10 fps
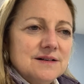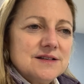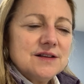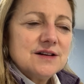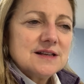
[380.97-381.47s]

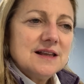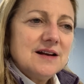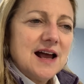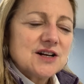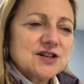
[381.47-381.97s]
So there's a
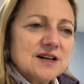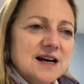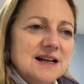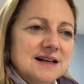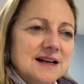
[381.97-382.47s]
little extra
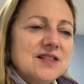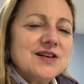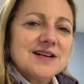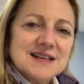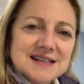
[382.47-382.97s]
cut in it.
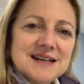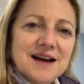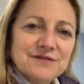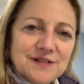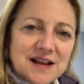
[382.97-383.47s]
There is
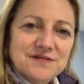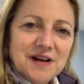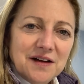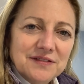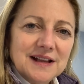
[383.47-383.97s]
enough red
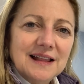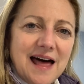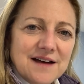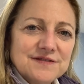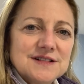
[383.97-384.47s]
velvet
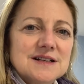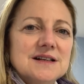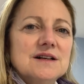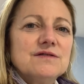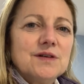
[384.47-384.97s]
left
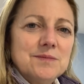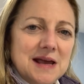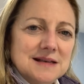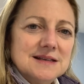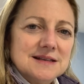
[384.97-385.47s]
for
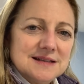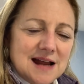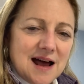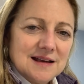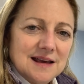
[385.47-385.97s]
Maisie's
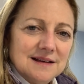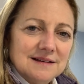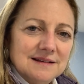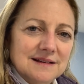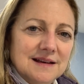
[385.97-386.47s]
stocking.
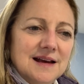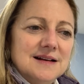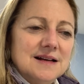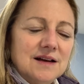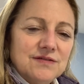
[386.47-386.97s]

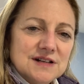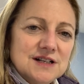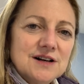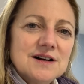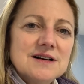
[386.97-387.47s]
Now I've
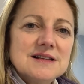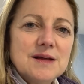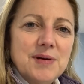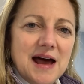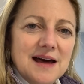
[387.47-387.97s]
returned
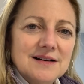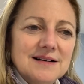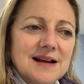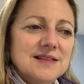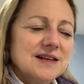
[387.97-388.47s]
the
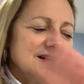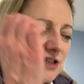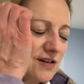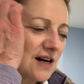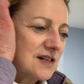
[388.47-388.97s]
pattern and the
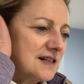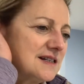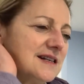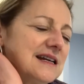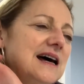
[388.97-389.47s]
instructions
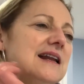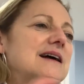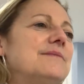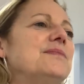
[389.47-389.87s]
to Donna